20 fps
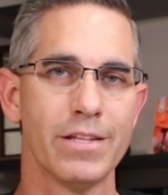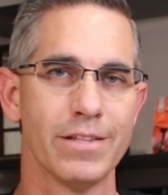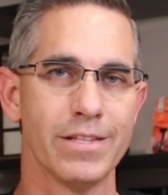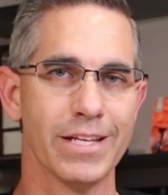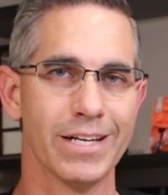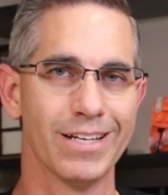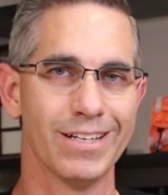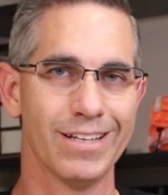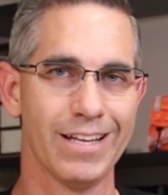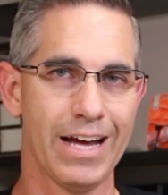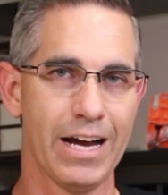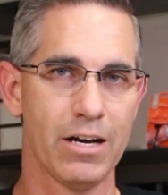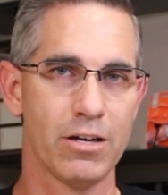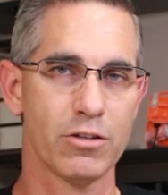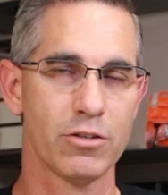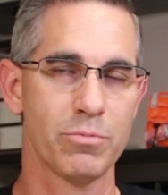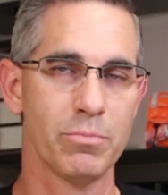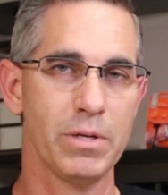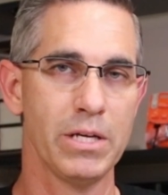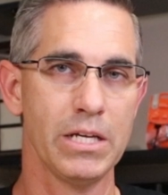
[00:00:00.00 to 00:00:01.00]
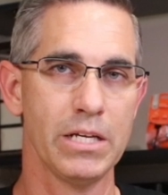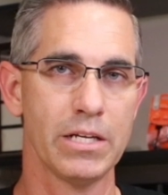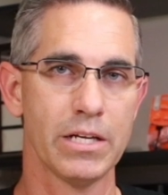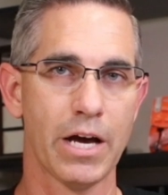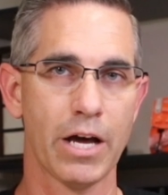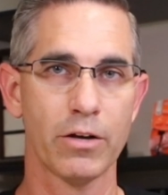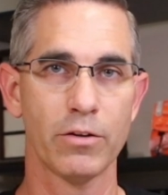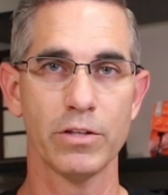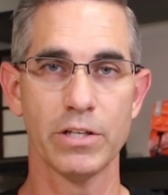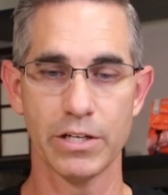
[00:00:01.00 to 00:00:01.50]
that allows me
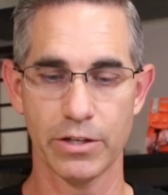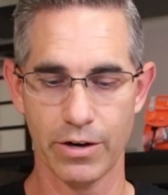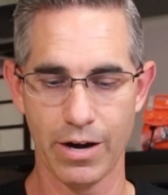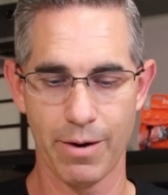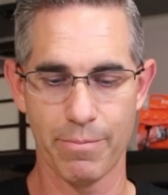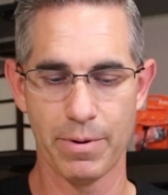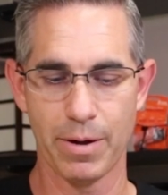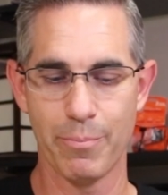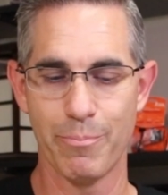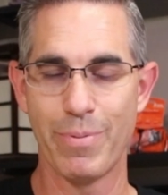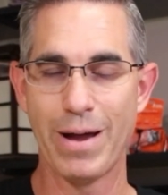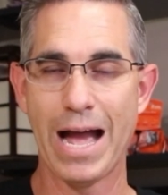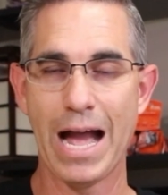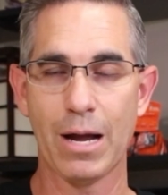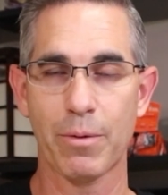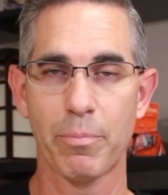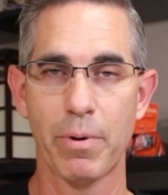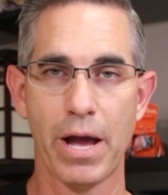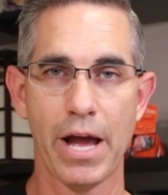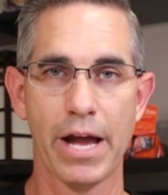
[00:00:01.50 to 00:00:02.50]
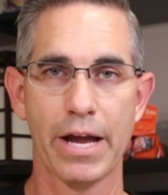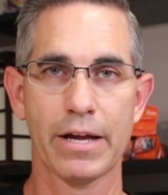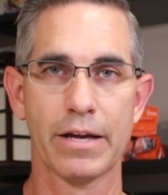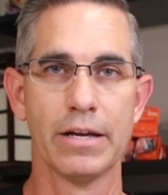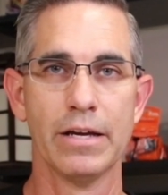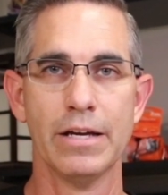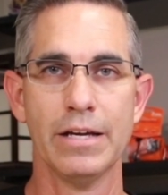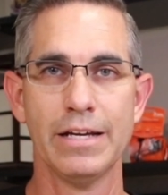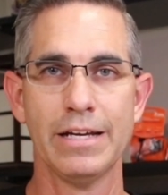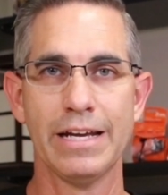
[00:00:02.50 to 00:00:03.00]
not only to grab my backpack
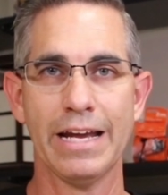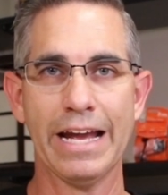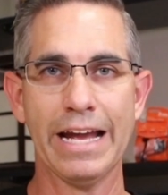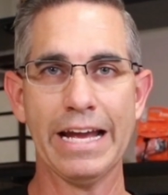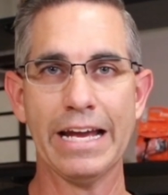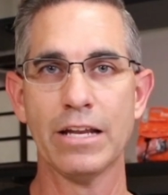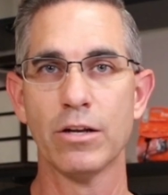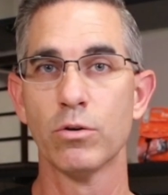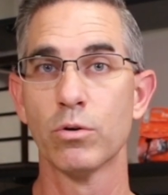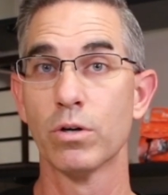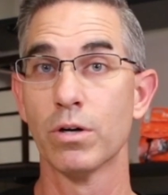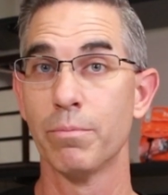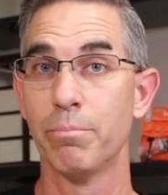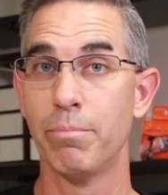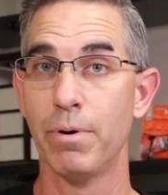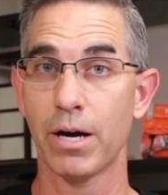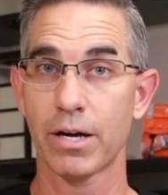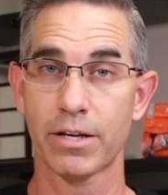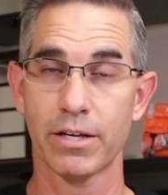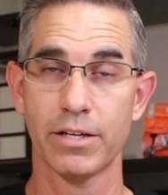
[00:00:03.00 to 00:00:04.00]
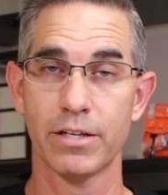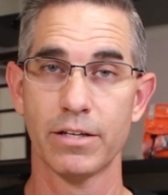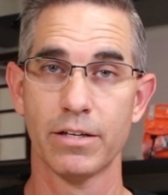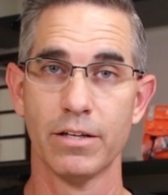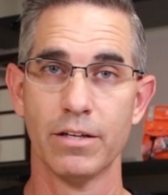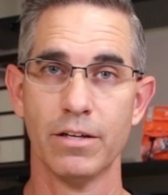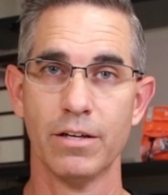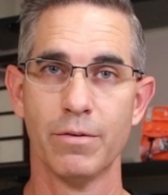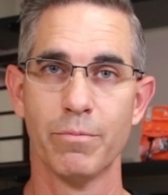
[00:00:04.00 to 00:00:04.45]
and or a bucket,